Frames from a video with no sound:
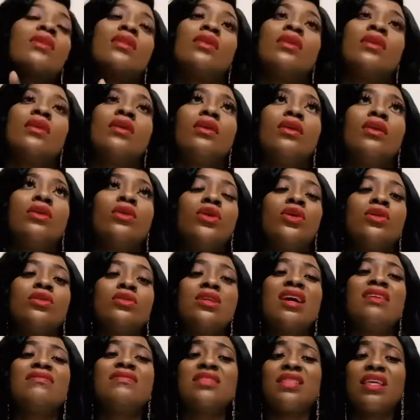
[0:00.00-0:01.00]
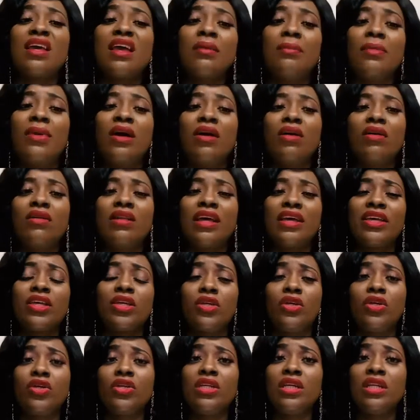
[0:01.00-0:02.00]
you also have to think about like your
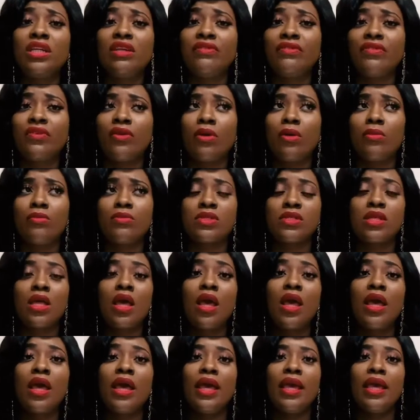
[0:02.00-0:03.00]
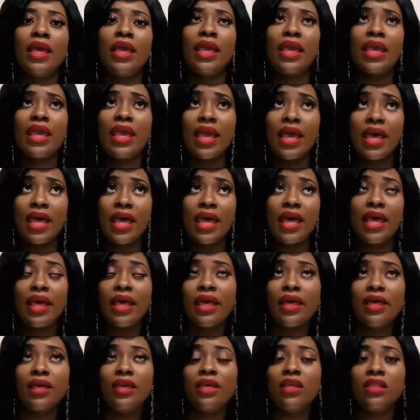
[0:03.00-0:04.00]
uniforms. Here
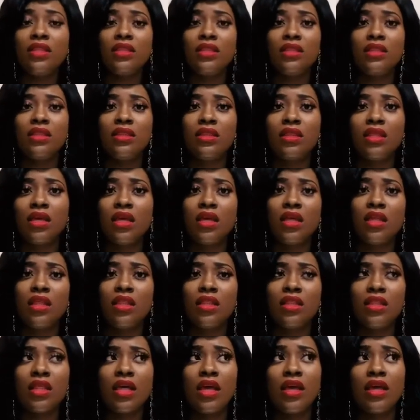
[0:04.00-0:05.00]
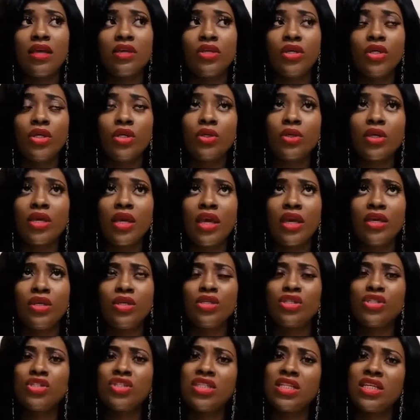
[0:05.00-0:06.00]
in the UK,
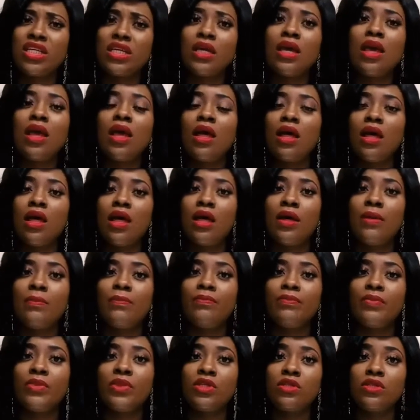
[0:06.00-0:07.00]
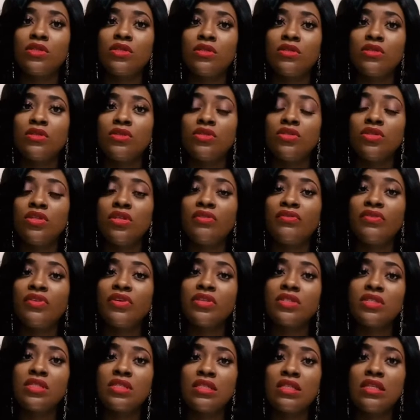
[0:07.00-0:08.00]
usually the
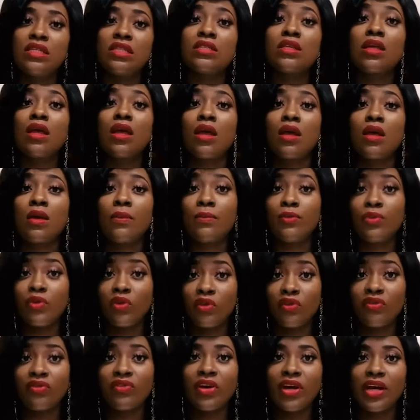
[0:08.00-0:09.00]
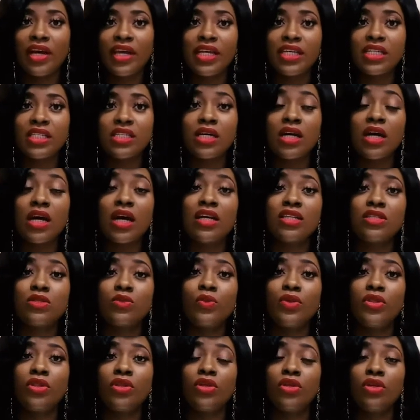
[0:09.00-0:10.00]
universities provide us with
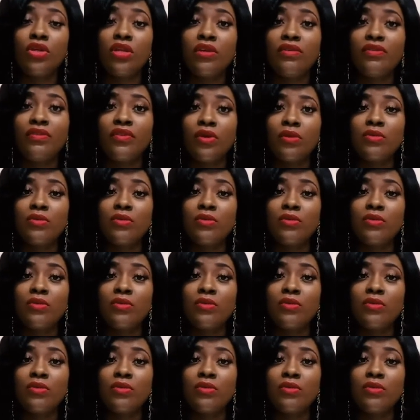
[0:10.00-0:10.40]
uniforms,